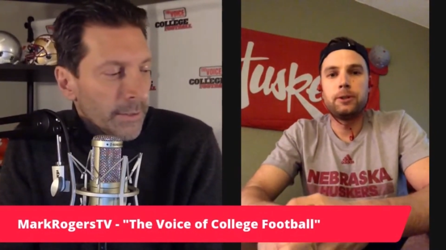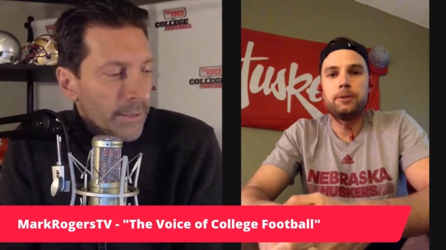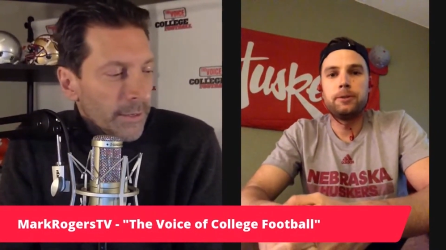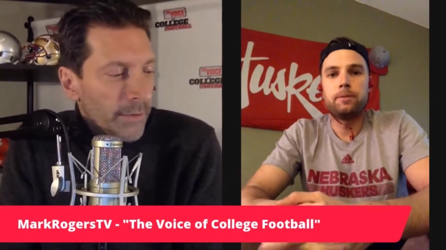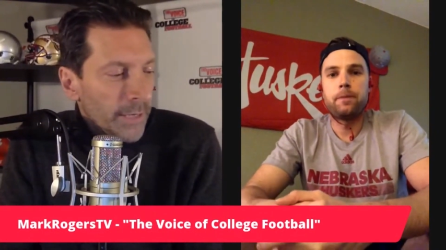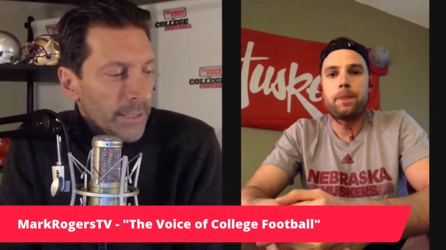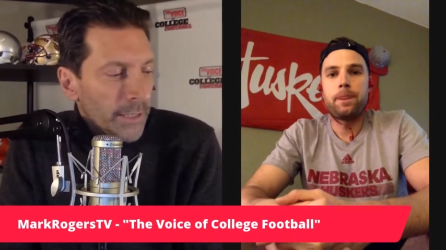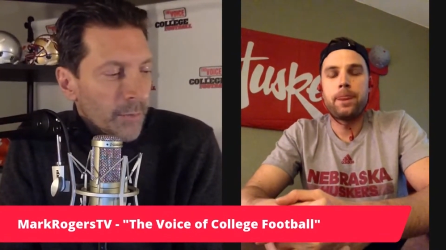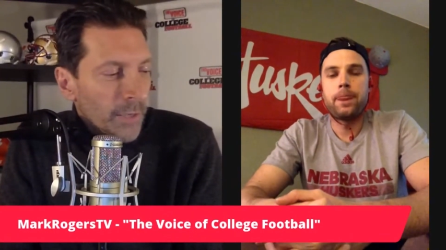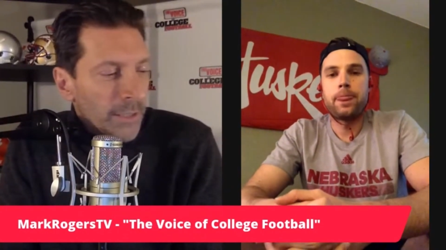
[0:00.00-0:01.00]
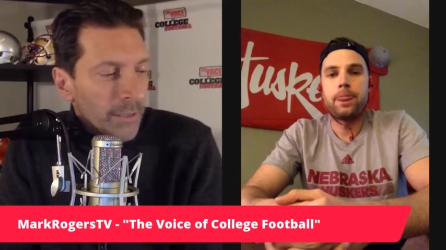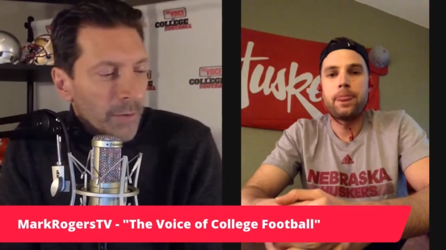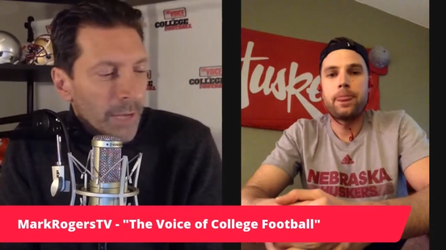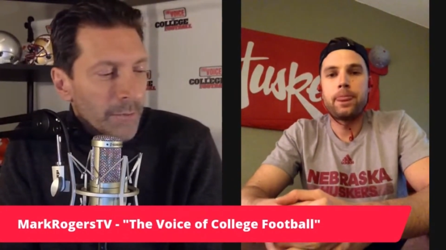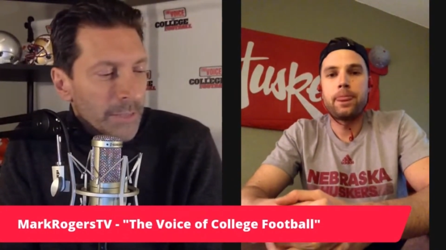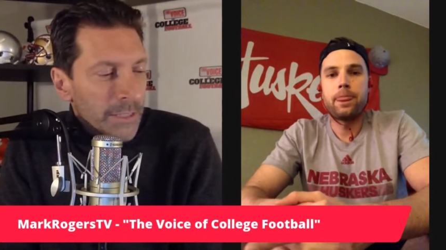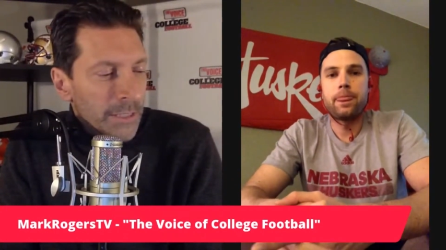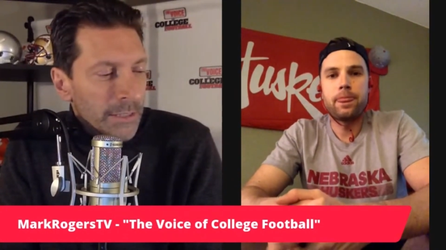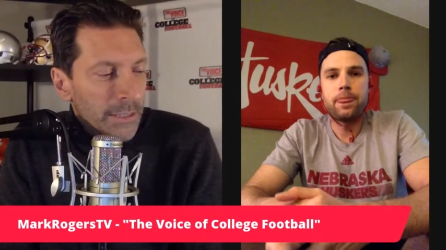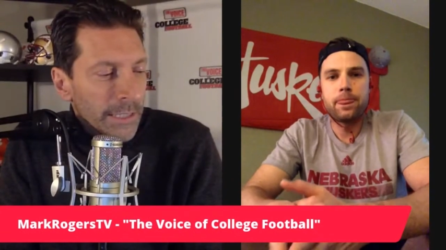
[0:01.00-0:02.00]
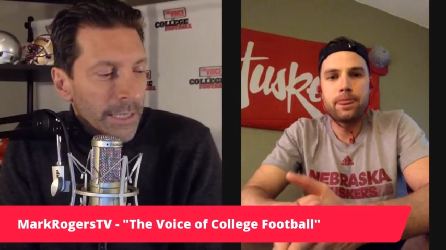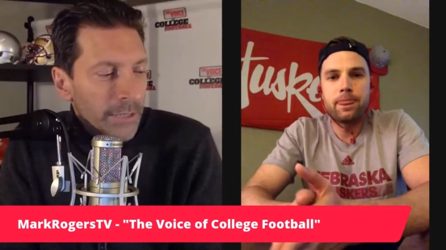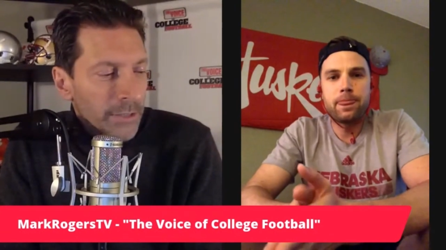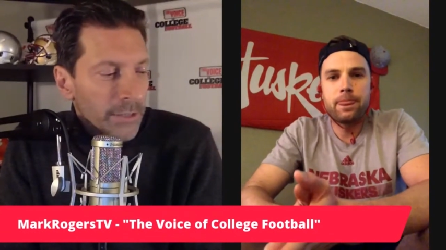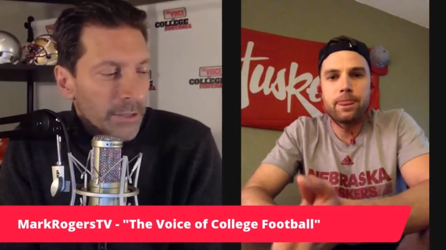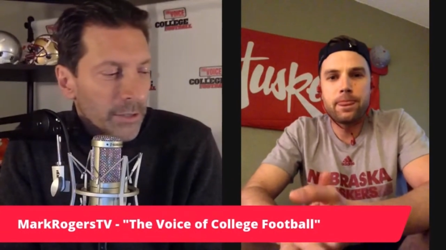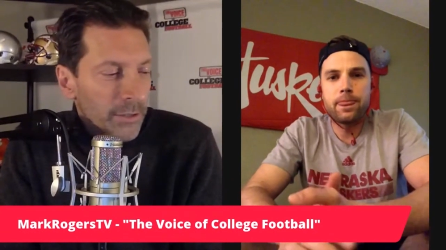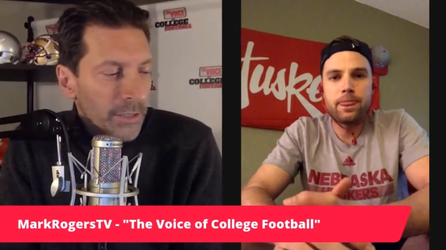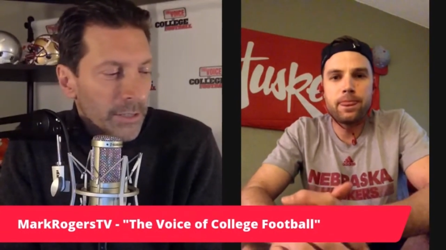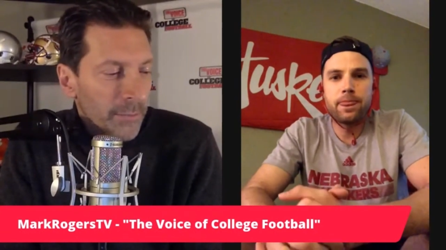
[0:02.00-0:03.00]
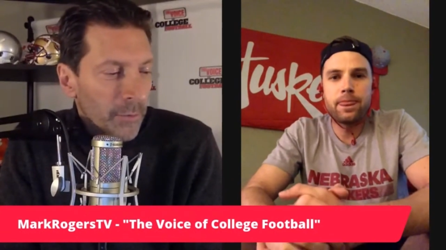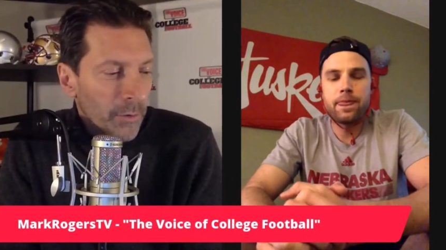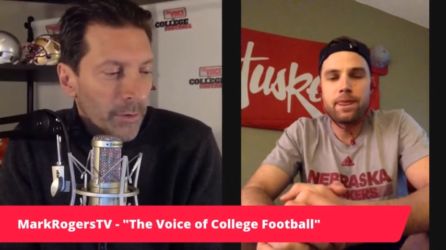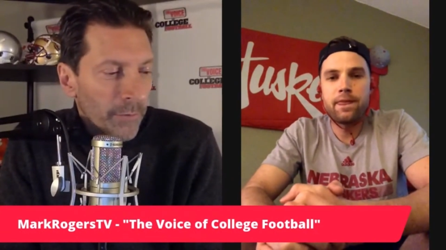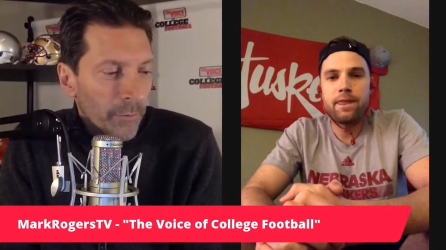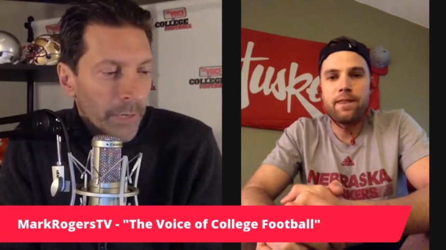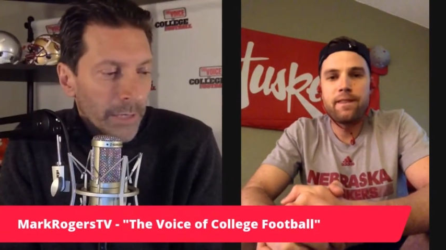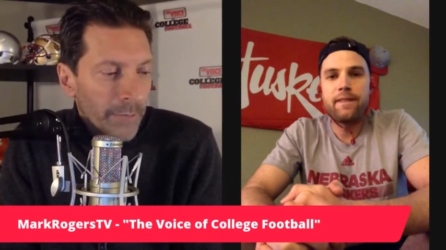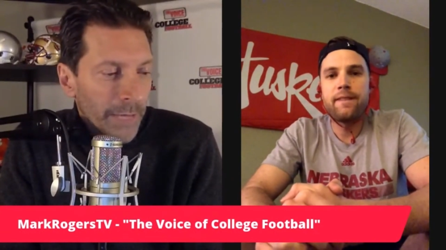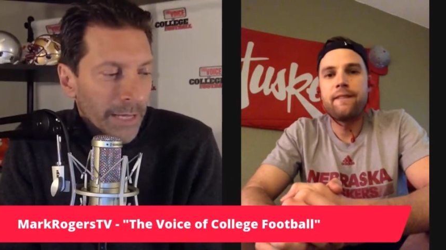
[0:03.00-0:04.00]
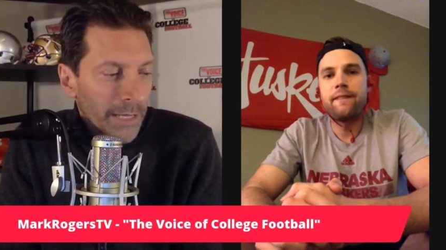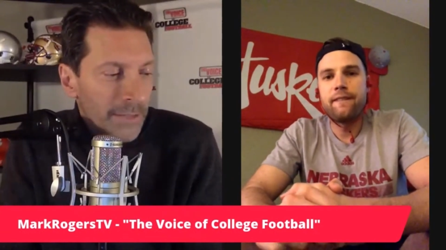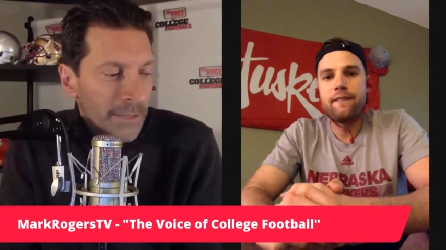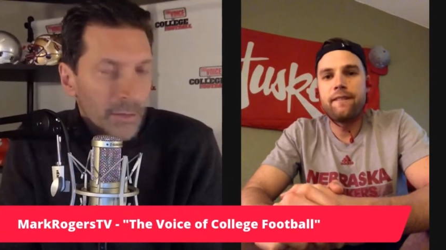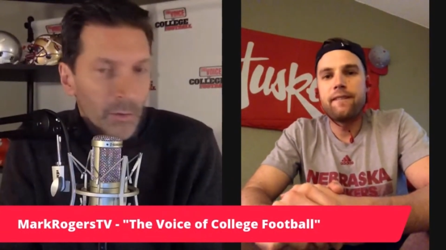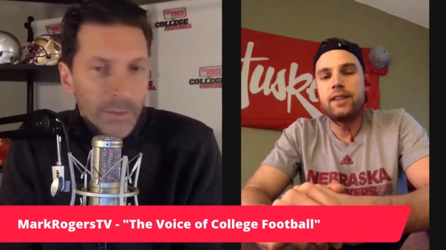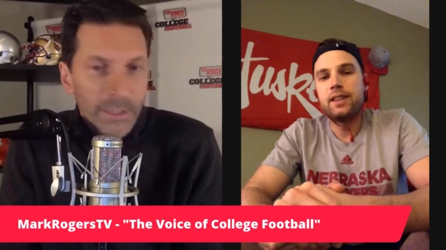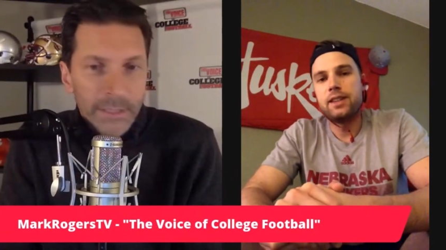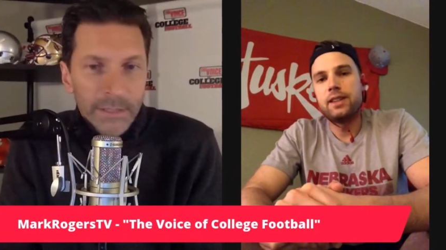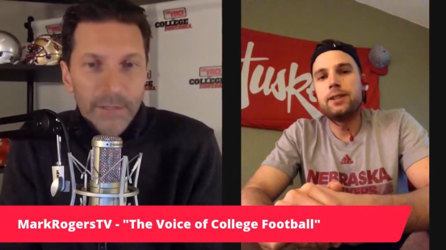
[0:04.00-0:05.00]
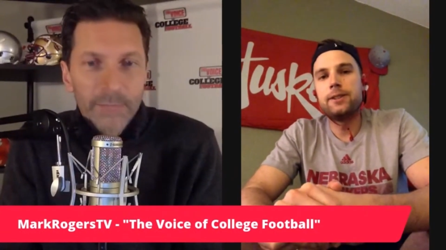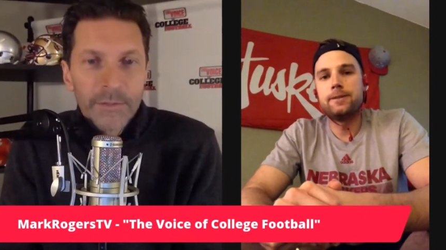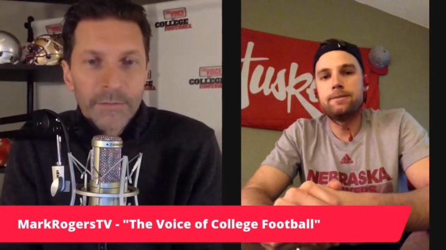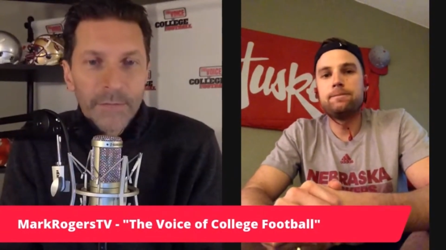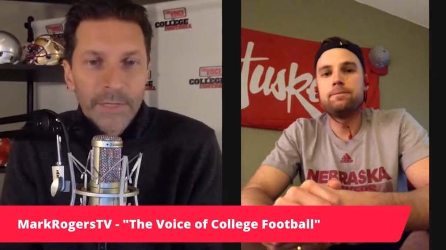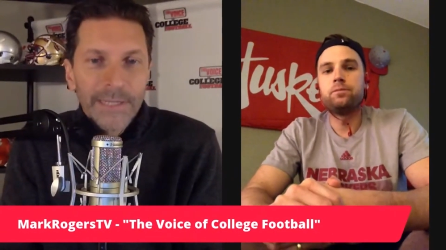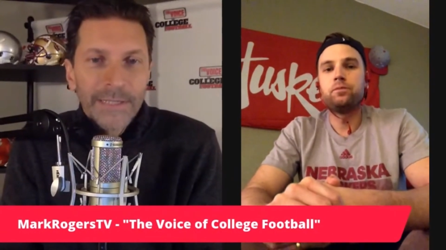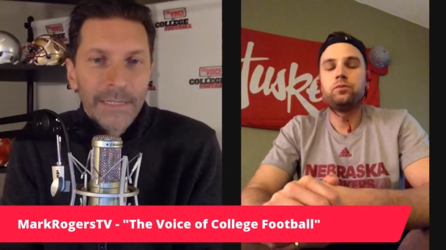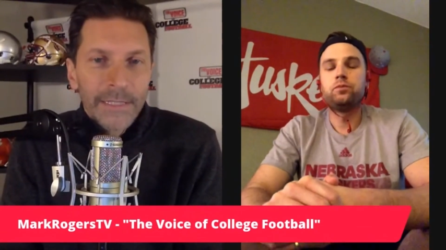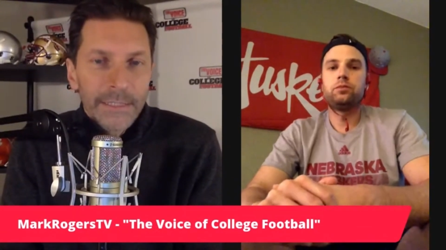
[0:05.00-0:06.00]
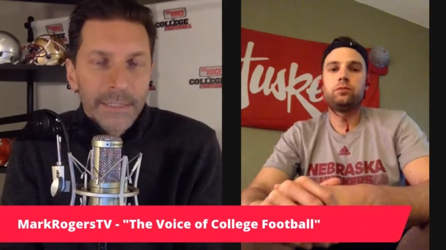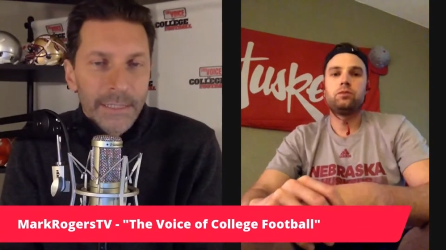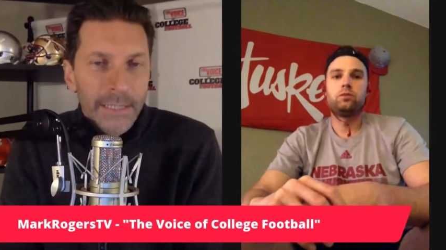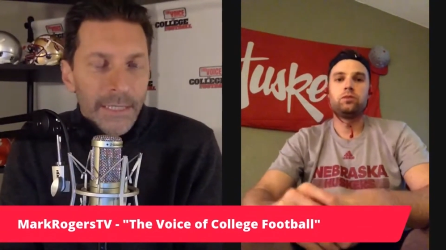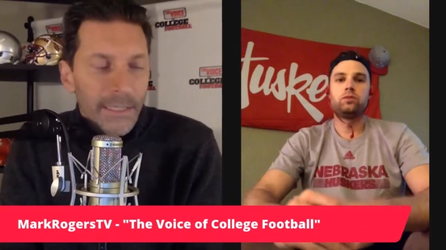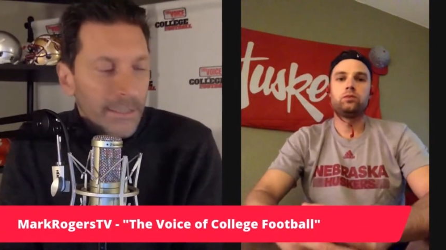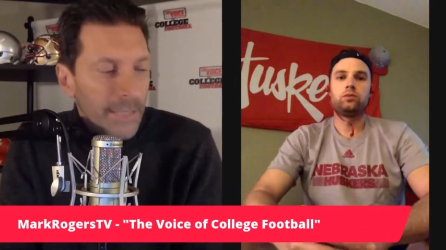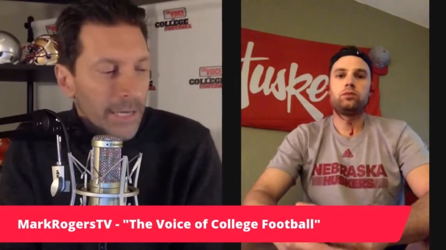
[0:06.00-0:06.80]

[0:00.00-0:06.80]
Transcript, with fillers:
Speaker 1: All right, uh, Wan'Dale Robinson uh, actually turned into more of a running back in sorts in terms of uh, at least getting the